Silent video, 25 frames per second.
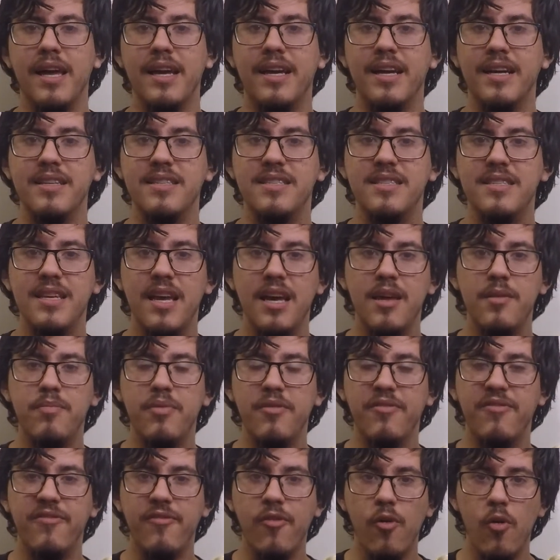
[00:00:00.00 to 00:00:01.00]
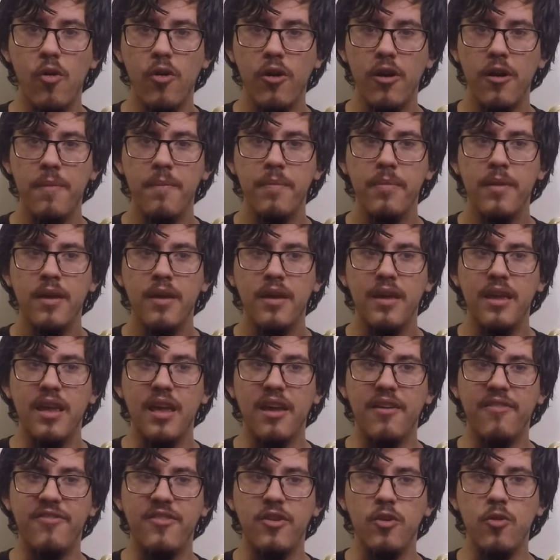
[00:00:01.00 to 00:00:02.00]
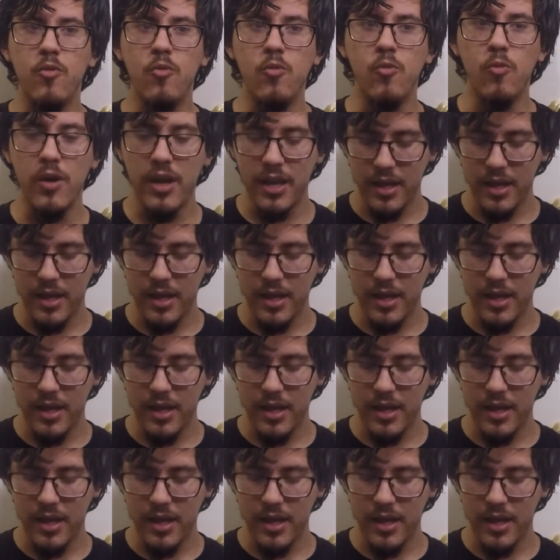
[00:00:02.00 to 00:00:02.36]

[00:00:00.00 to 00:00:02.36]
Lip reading: Like I said before, if you